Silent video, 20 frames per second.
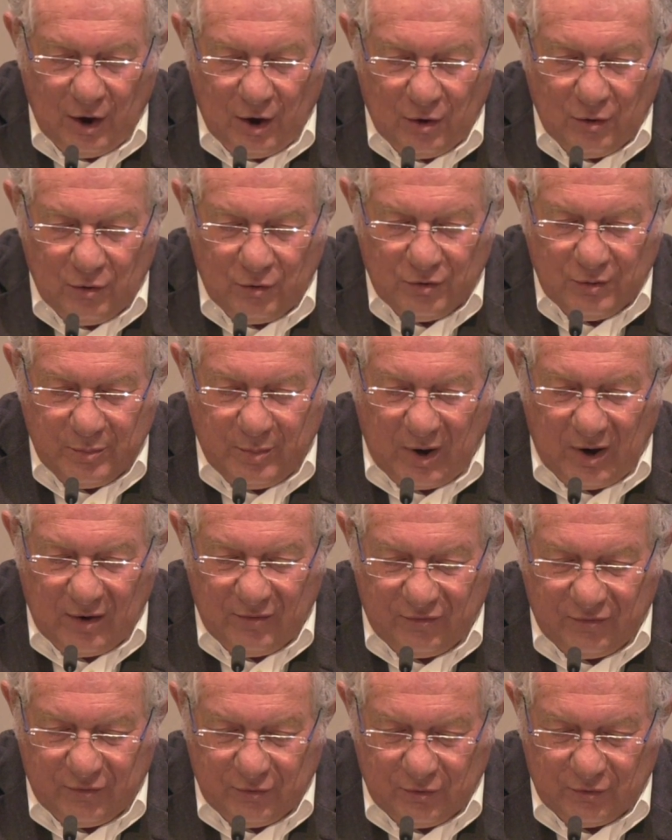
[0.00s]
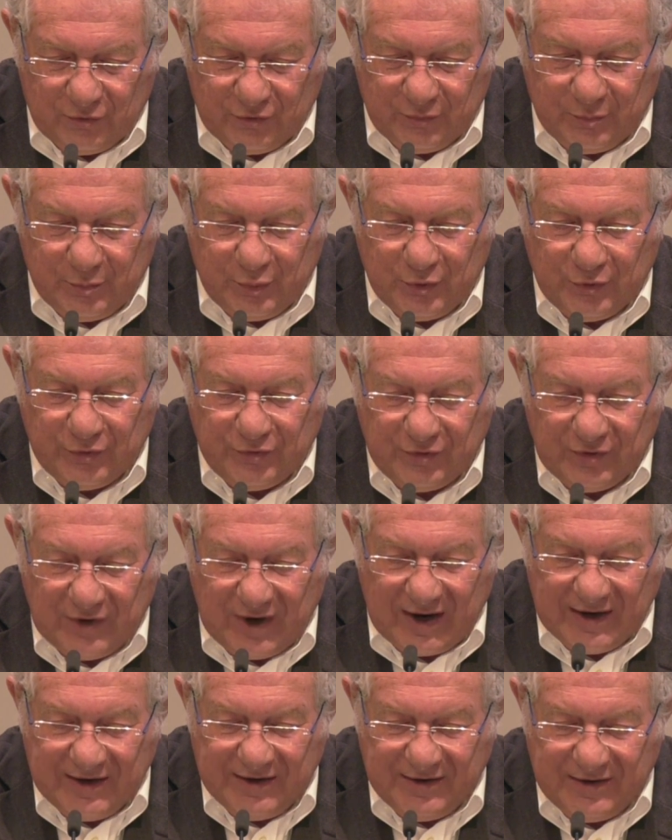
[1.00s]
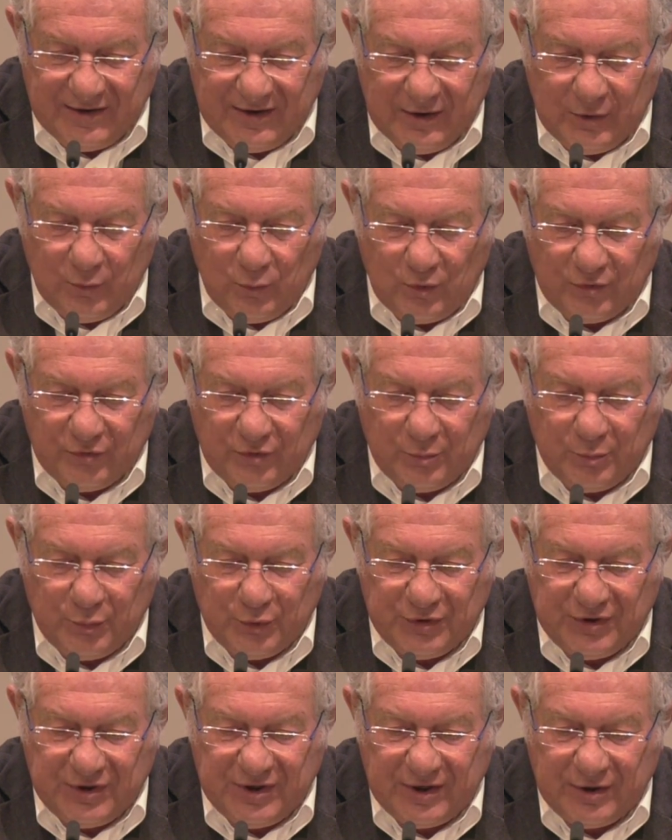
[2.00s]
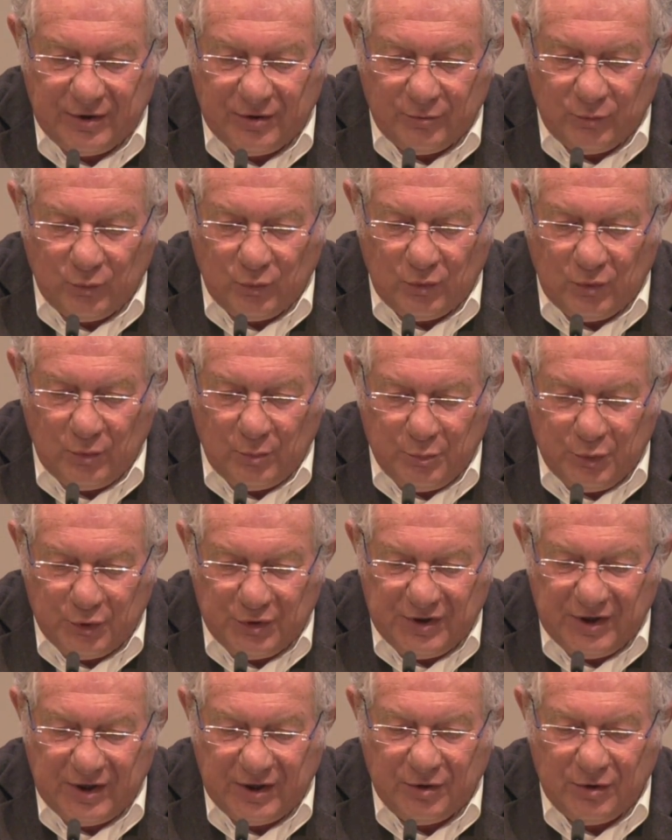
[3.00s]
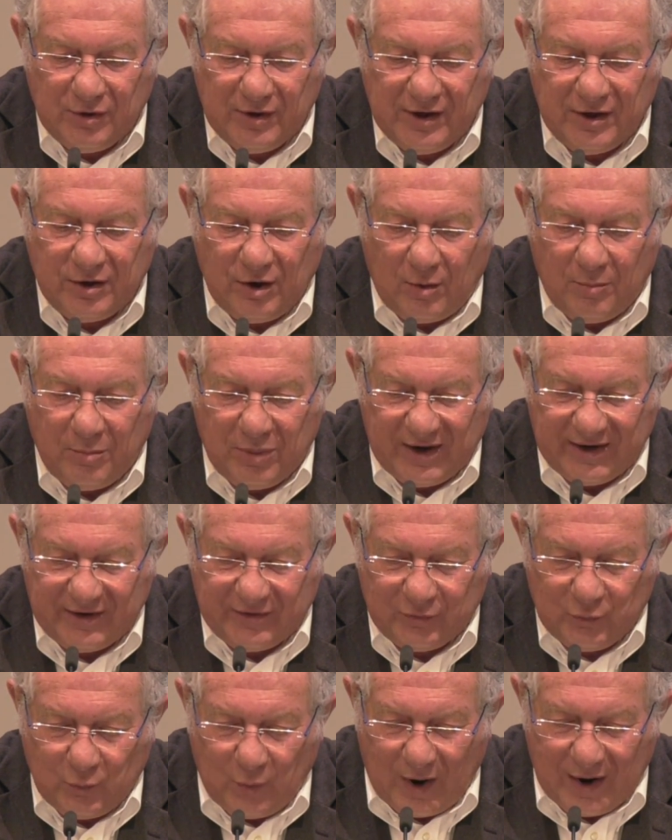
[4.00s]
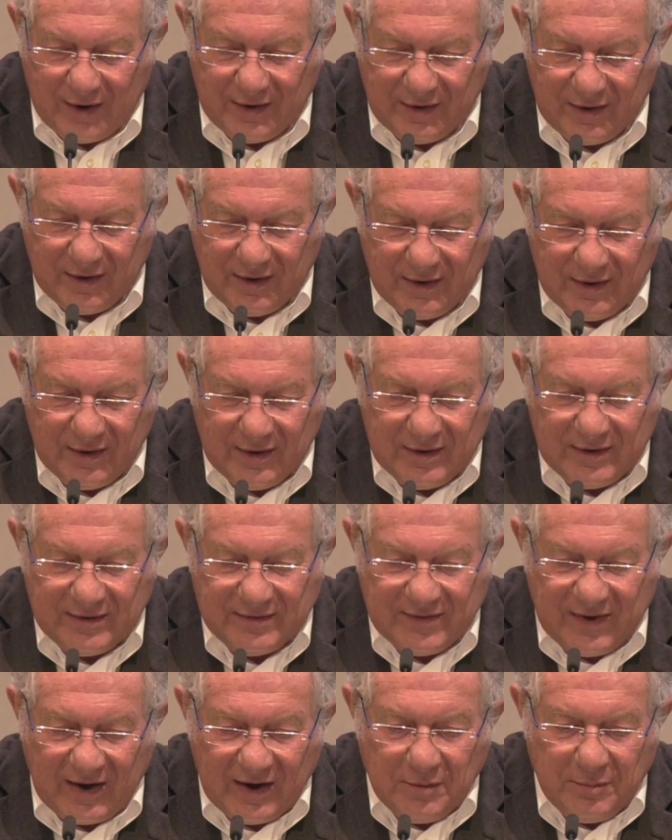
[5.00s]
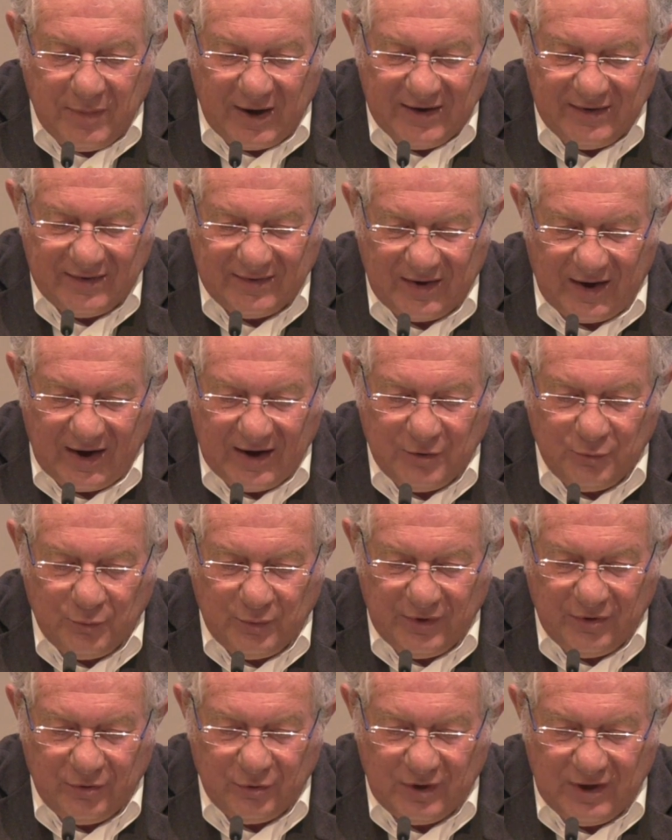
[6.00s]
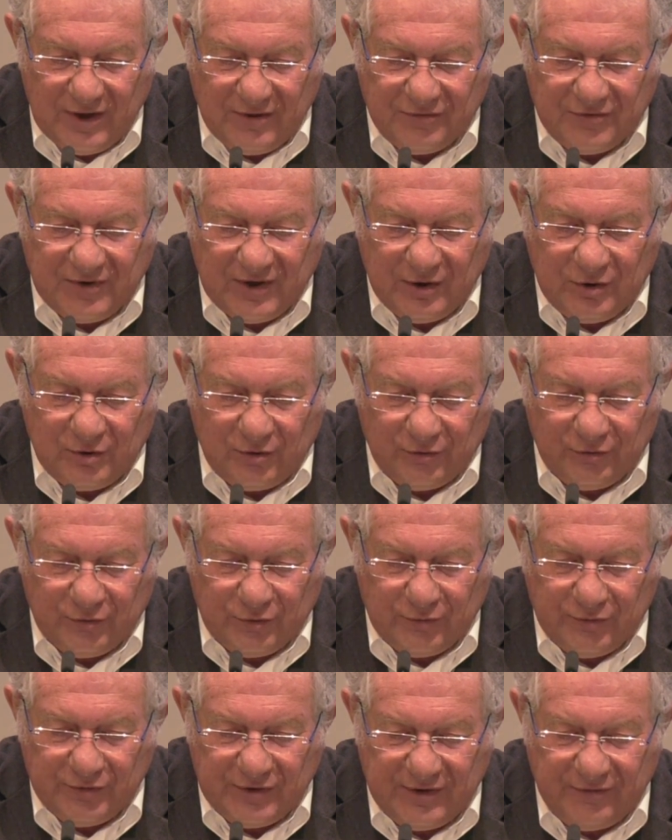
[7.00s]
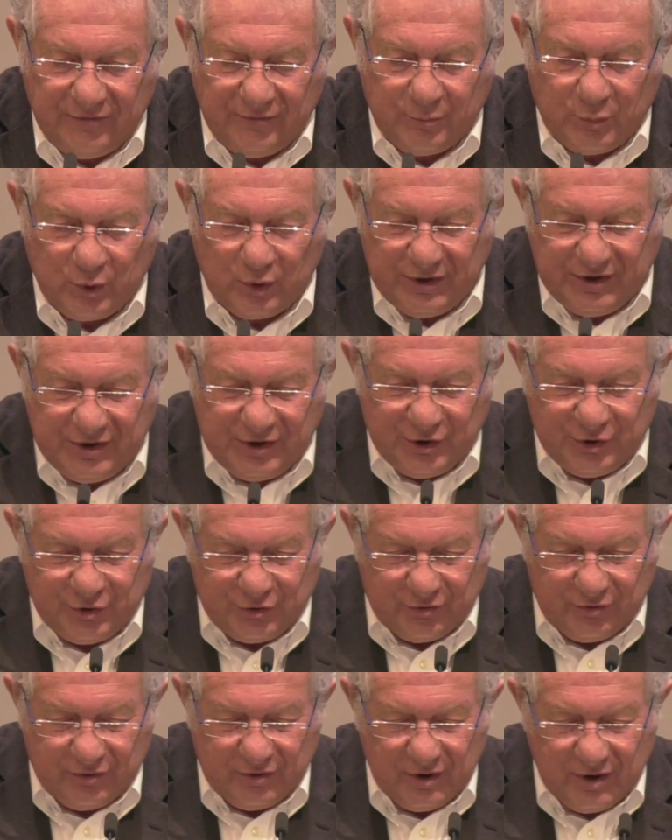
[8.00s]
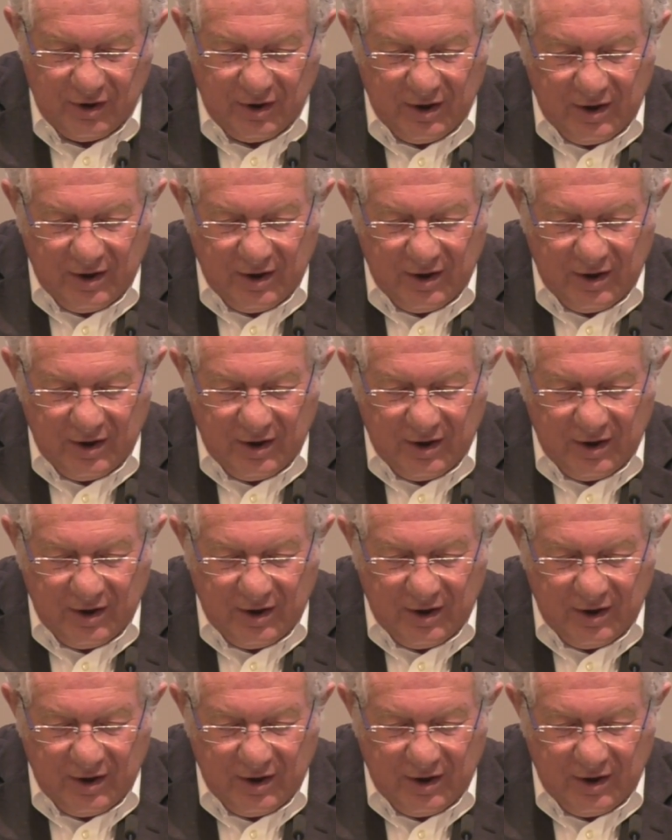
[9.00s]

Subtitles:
Lord Balfour's personality was a particularly complex one. Side by side with the gifted conservative politician,